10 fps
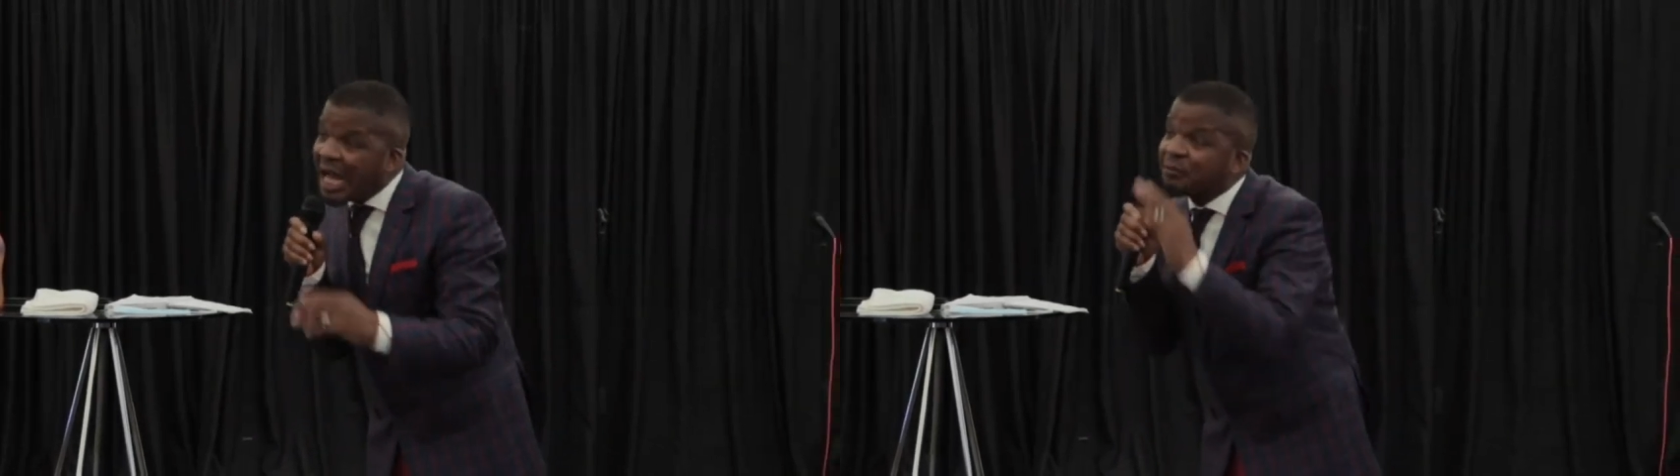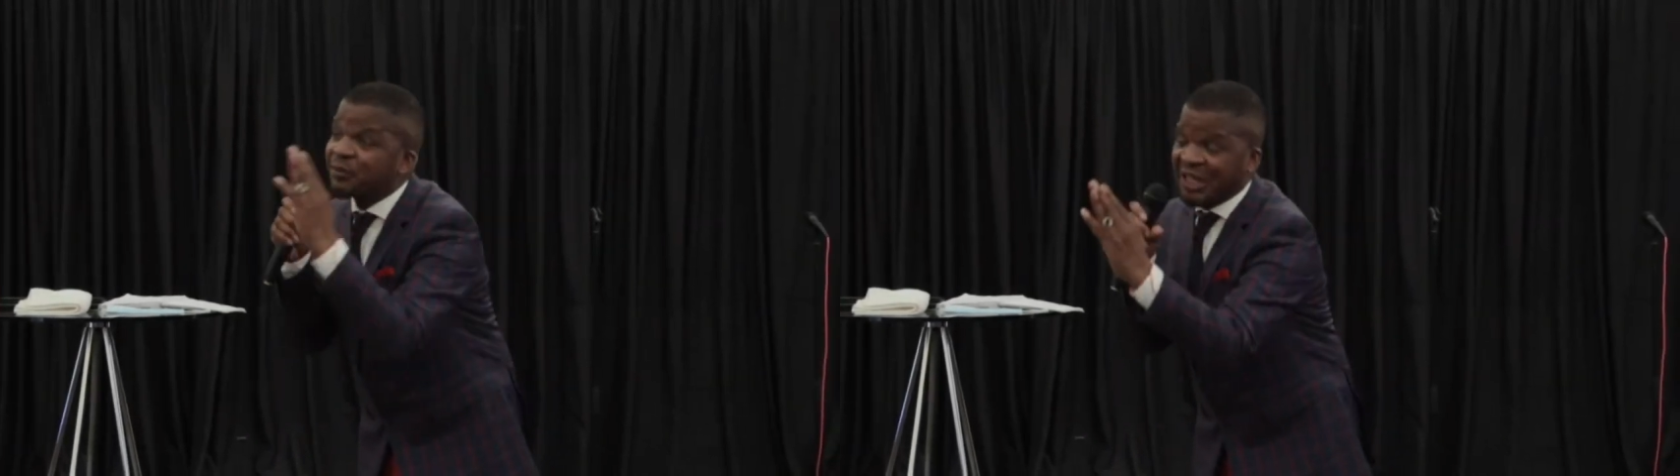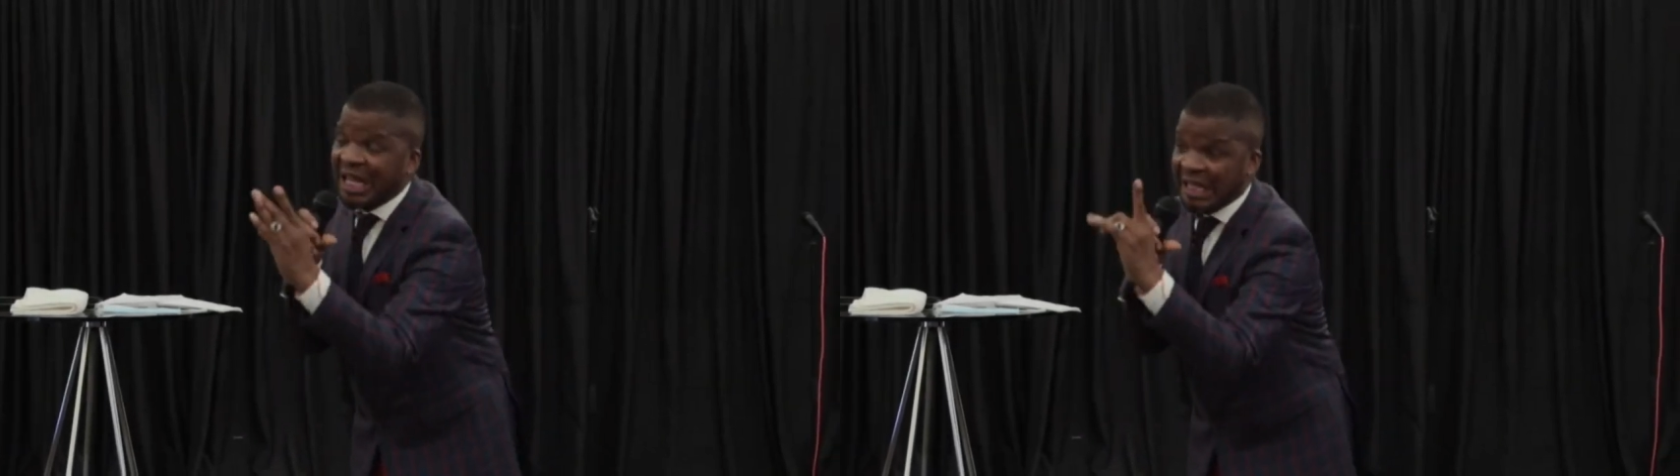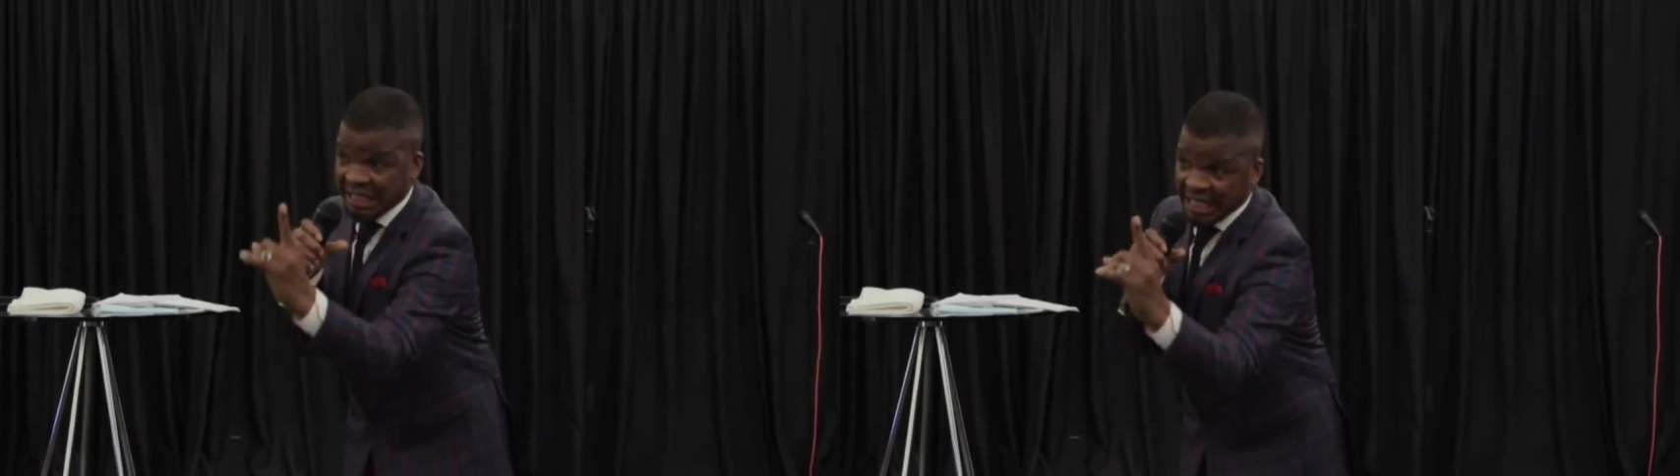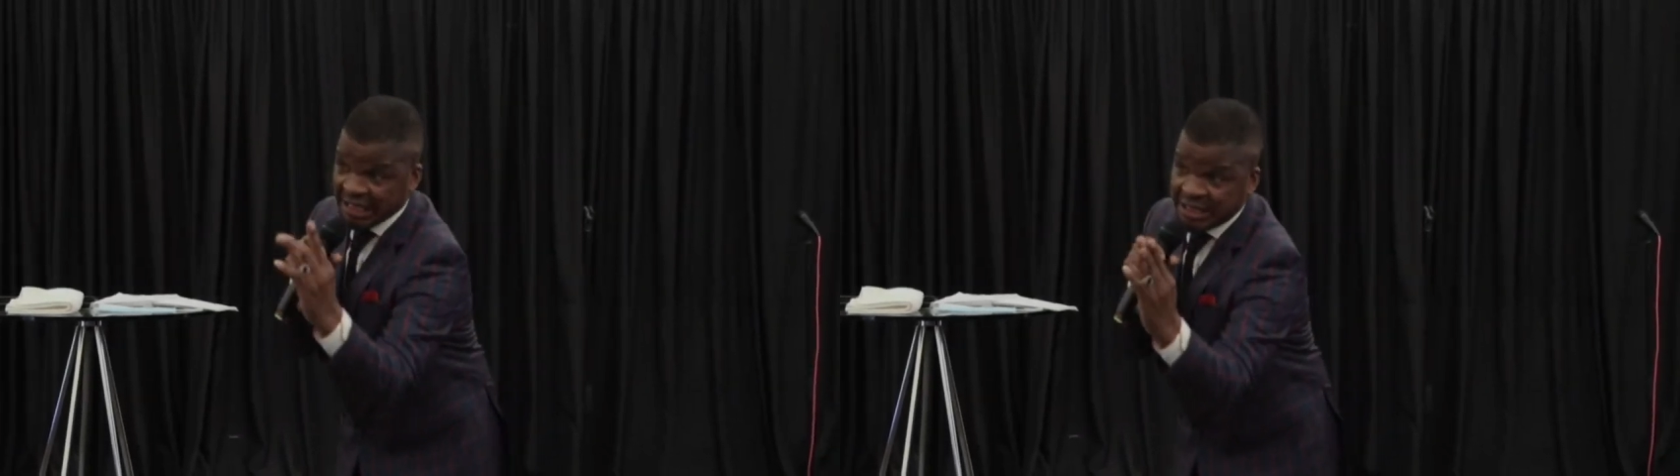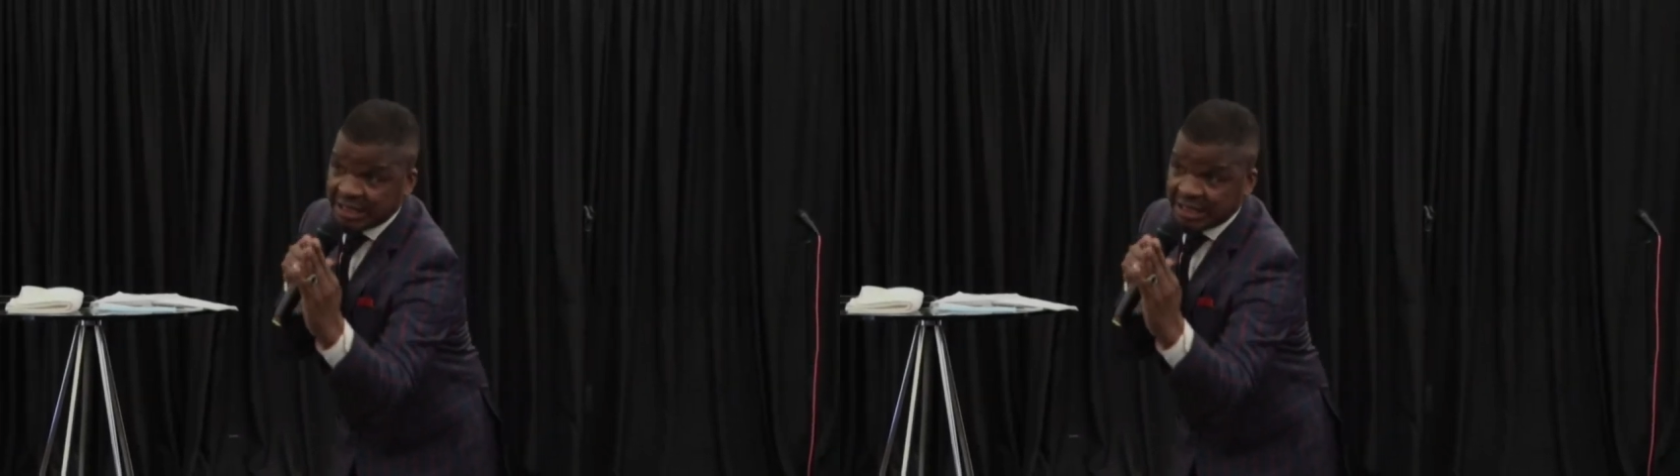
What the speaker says: after he had